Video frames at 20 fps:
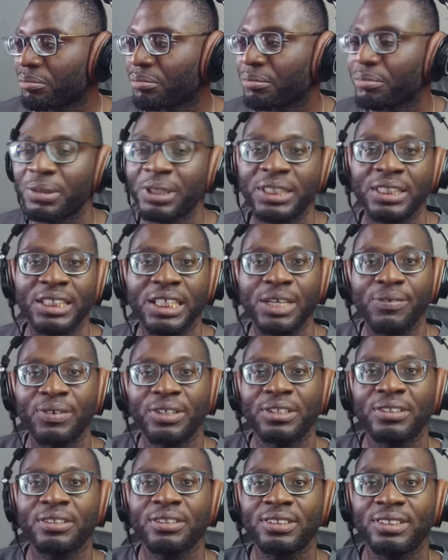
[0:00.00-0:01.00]
been
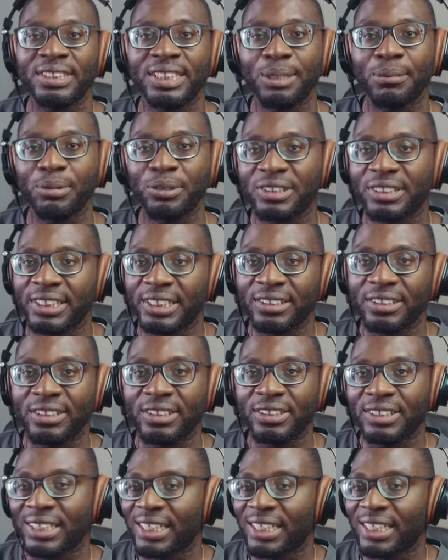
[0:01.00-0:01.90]
given stable status,